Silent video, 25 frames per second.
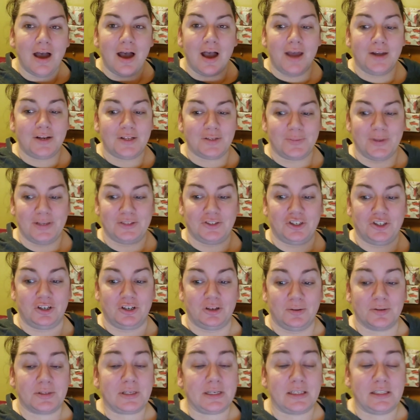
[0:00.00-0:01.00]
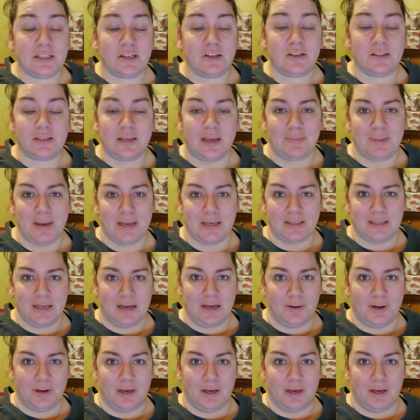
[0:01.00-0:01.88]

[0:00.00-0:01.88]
I just messaged her, and I was like, seriously, I passed out,